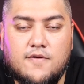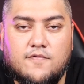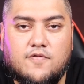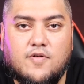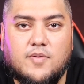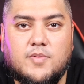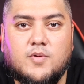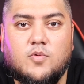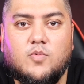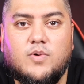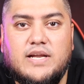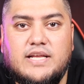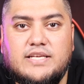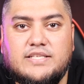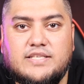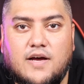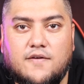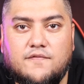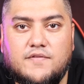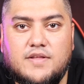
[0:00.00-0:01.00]
from the release
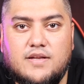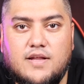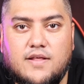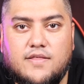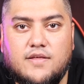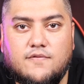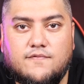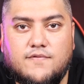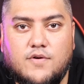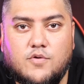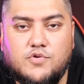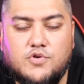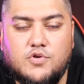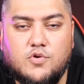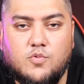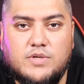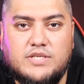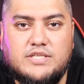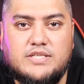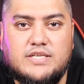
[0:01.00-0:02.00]
of the Nothing Phone 2,
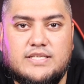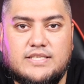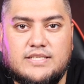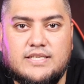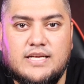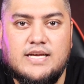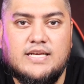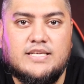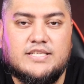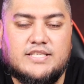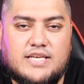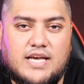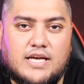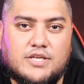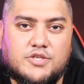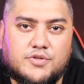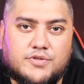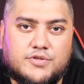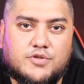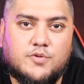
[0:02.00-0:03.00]
which is
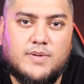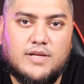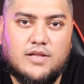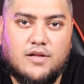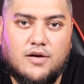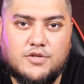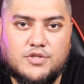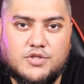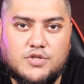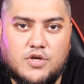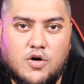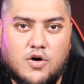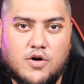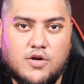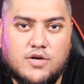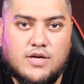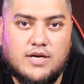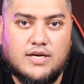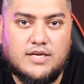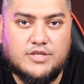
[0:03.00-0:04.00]
scheduled to be launched
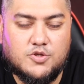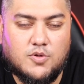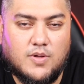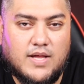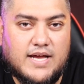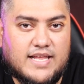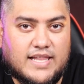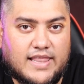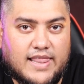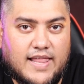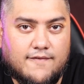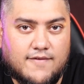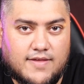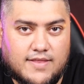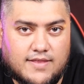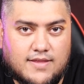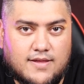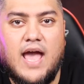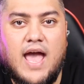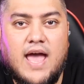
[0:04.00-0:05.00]
on July
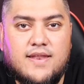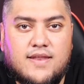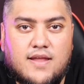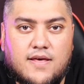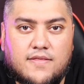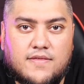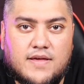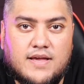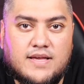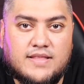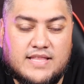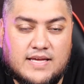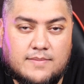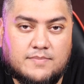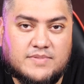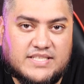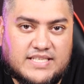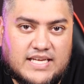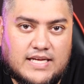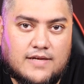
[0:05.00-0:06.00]
11th. And Nothing
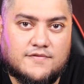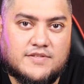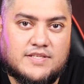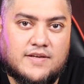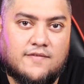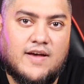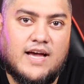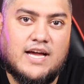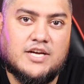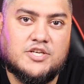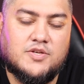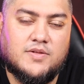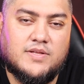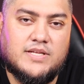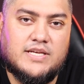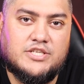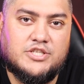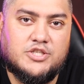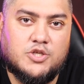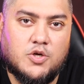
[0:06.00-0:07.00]
themselves have
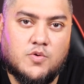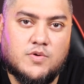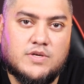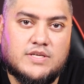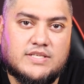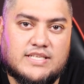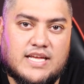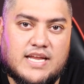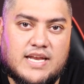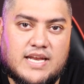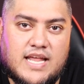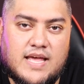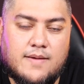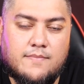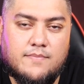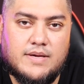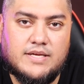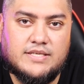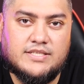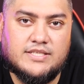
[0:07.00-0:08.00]
actually shown us an
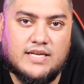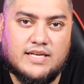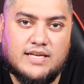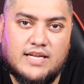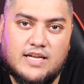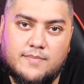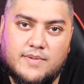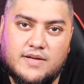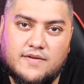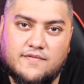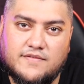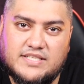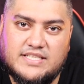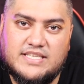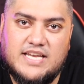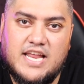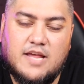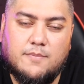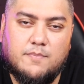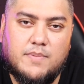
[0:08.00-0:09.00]
image, a little bit of a
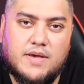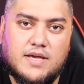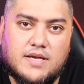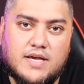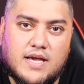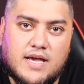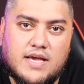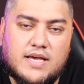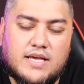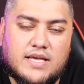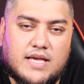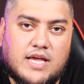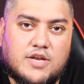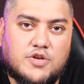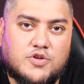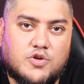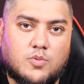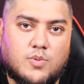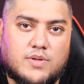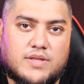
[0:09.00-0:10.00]
sneak peek
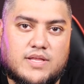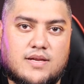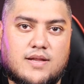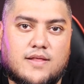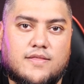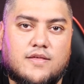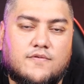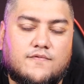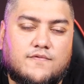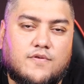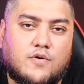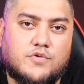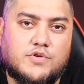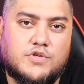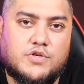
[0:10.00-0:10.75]
into what the Nothing Phone